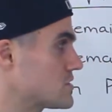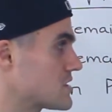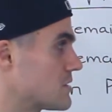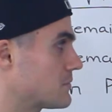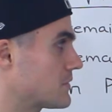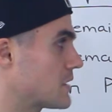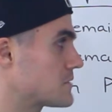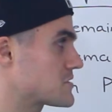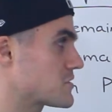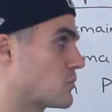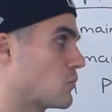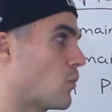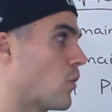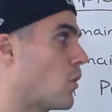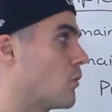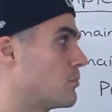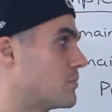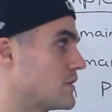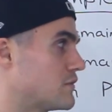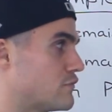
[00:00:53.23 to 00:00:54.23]
Sometimes it
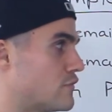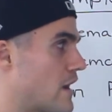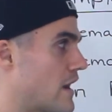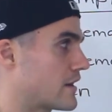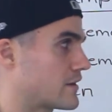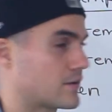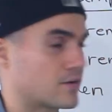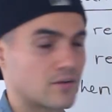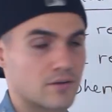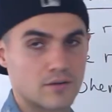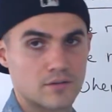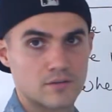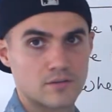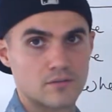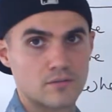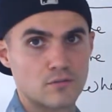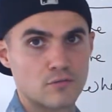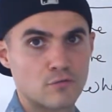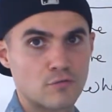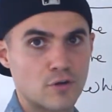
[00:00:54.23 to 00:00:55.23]
won't be factored
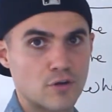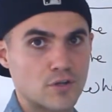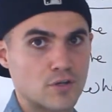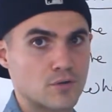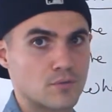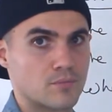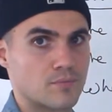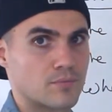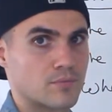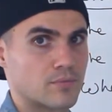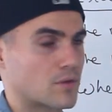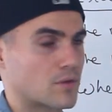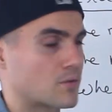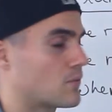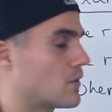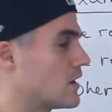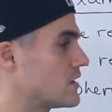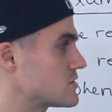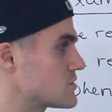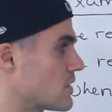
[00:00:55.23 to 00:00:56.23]
for you
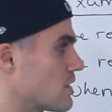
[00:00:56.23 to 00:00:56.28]
right?